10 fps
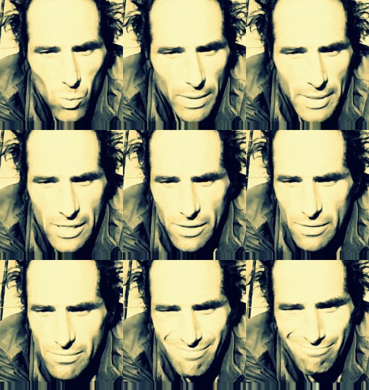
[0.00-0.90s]
women
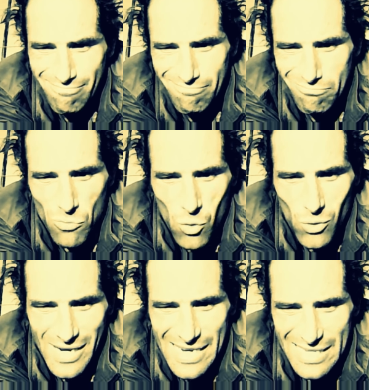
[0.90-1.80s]
are
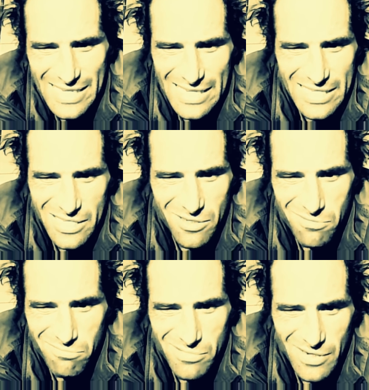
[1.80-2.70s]
more easy
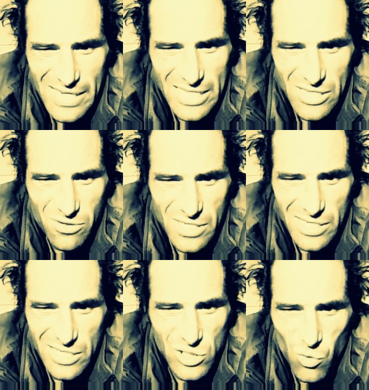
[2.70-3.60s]
to they're easier to
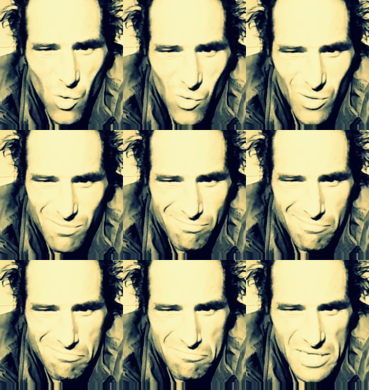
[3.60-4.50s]
control,
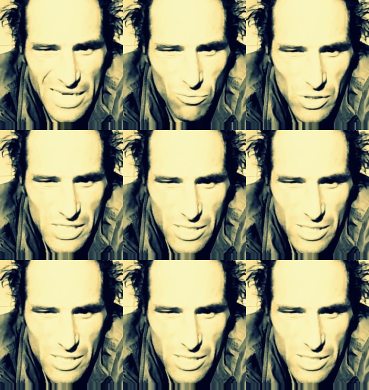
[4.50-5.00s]
generally